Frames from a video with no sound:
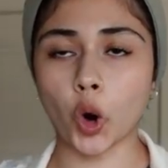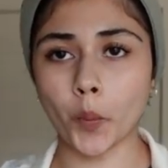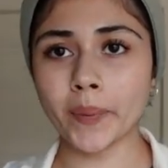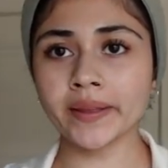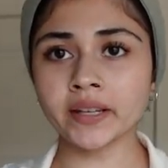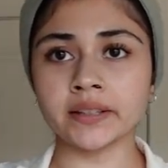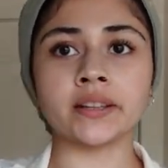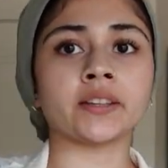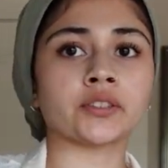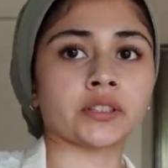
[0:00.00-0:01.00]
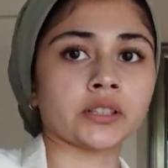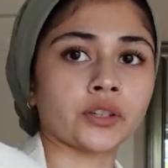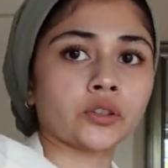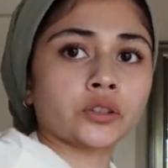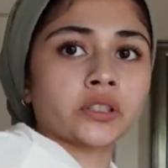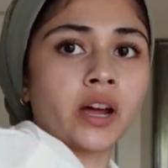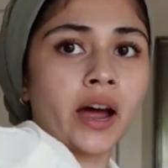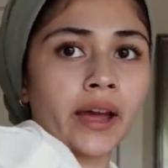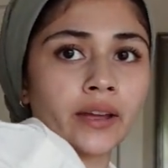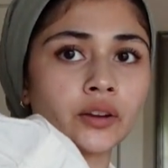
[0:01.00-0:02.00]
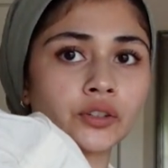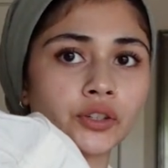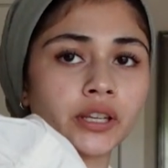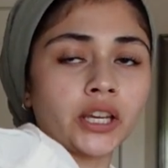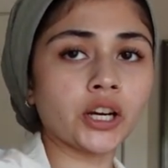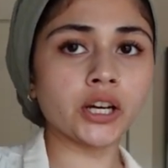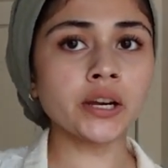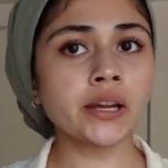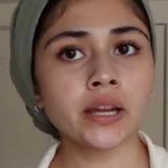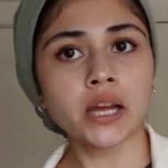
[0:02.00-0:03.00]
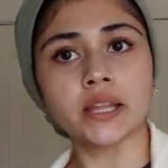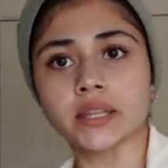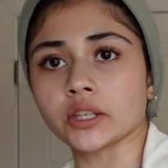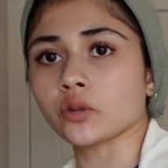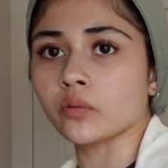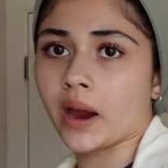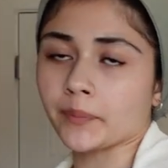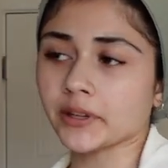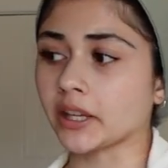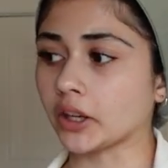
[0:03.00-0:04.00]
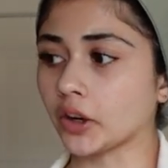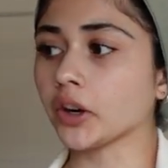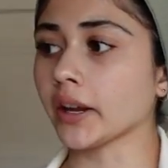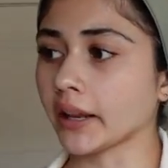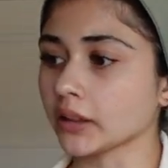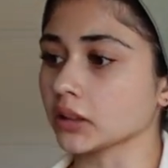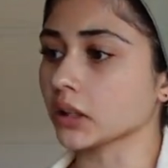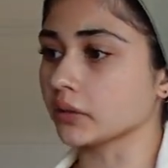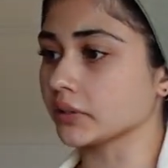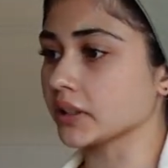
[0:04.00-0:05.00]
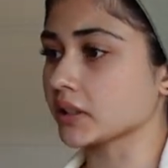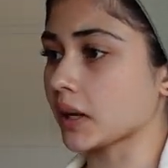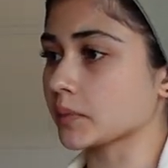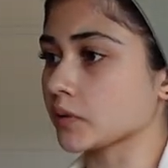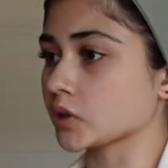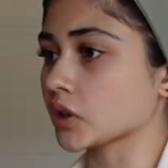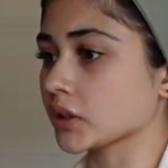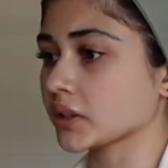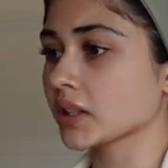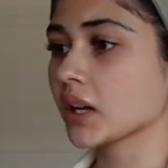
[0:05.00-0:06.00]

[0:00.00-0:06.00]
open and then there's a little tie under here and then you wrap it here, and I love these types of shirts.